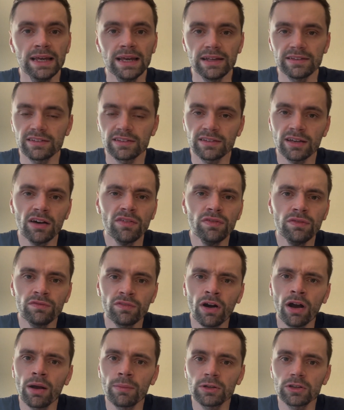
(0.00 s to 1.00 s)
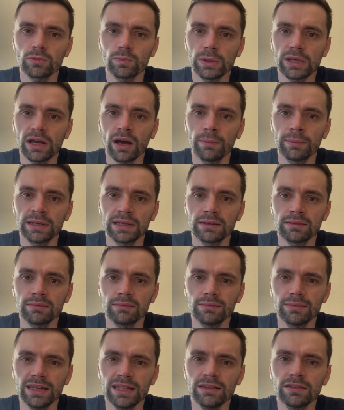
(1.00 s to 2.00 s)
it's a tough environment to be
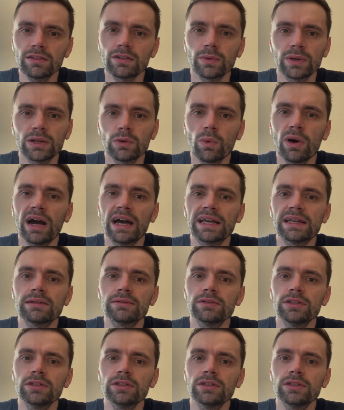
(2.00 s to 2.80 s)
coming into, in a way.